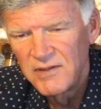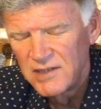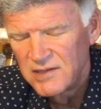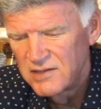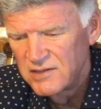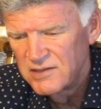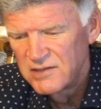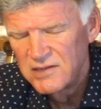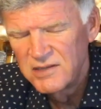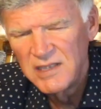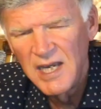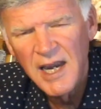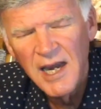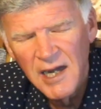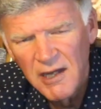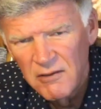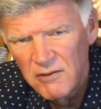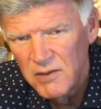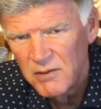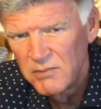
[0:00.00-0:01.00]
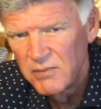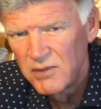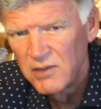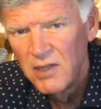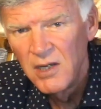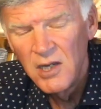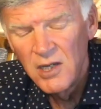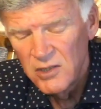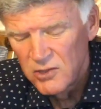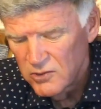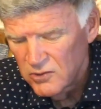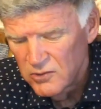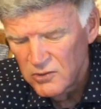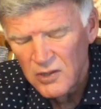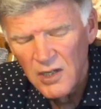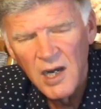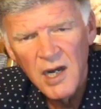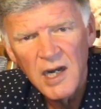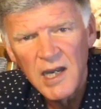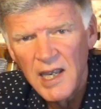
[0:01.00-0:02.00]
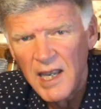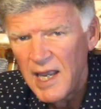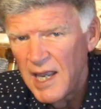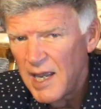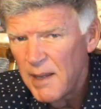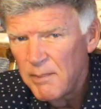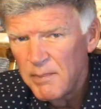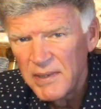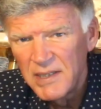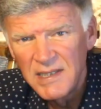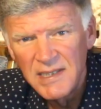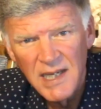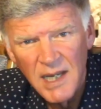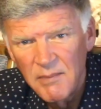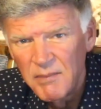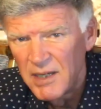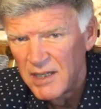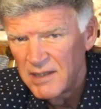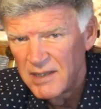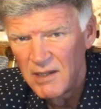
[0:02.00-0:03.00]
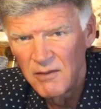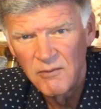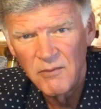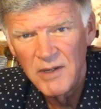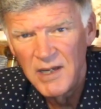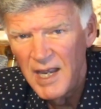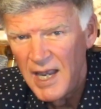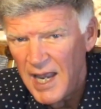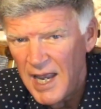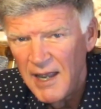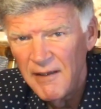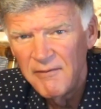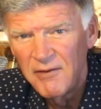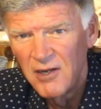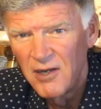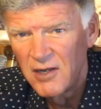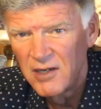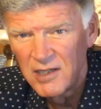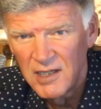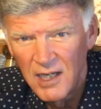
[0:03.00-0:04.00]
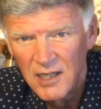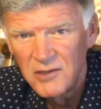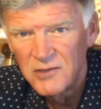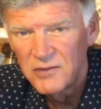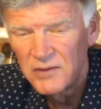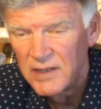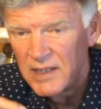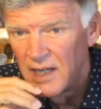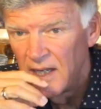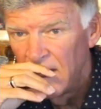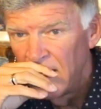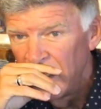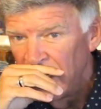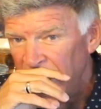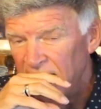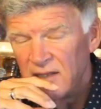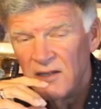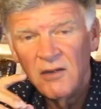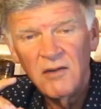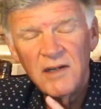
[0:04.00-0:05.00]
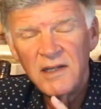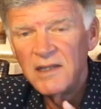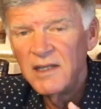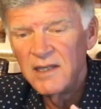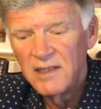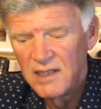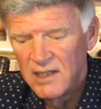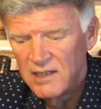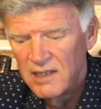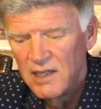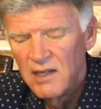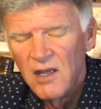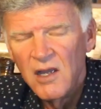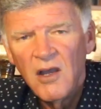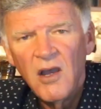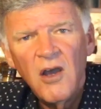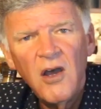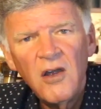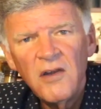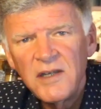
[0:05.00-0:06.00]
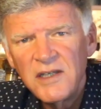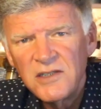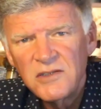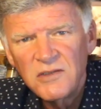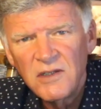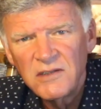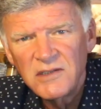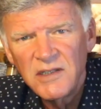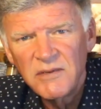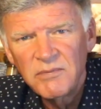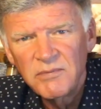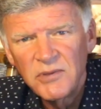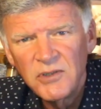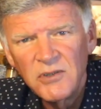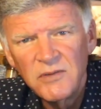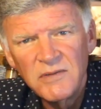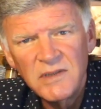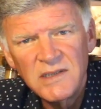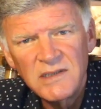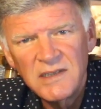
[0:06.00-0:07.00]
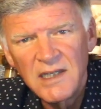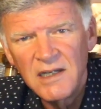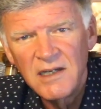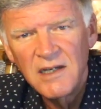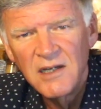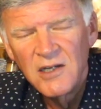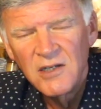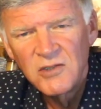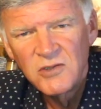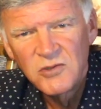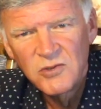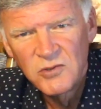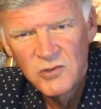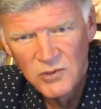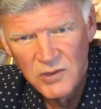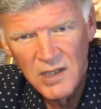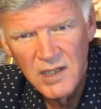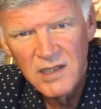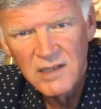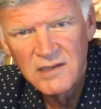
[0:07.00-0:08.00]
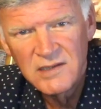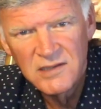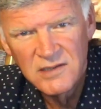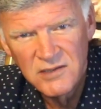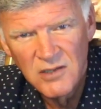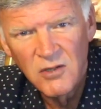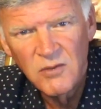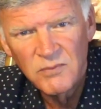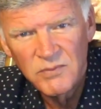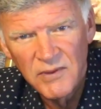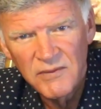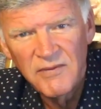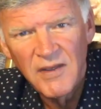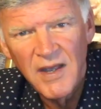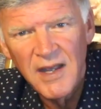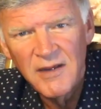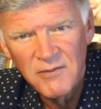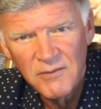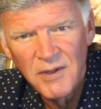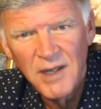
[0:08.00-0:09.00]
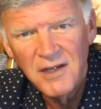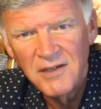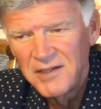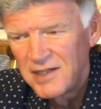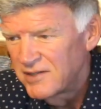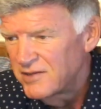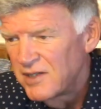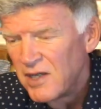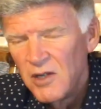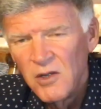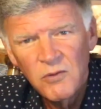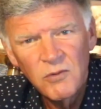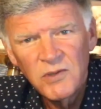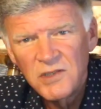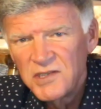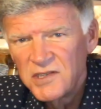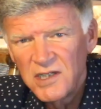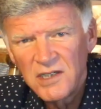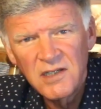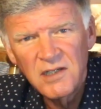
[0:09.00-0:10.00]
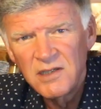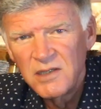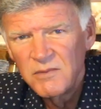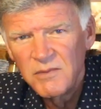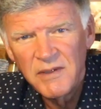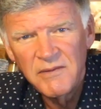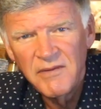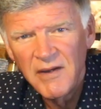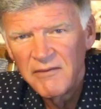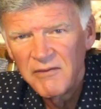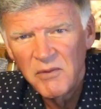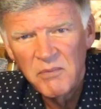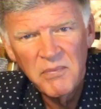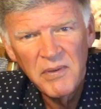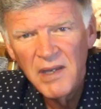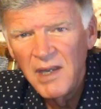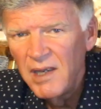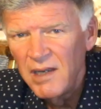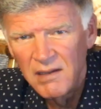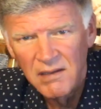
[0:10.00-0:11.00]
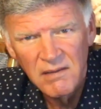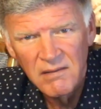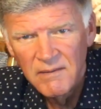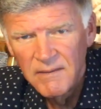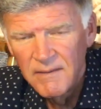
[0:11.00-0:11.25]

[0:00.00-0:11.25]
this terrible drug epidemic that we have in our country. And the only thing that all these drugs have proved is that drugs don't provide wellness. We're sicker than we've ever been.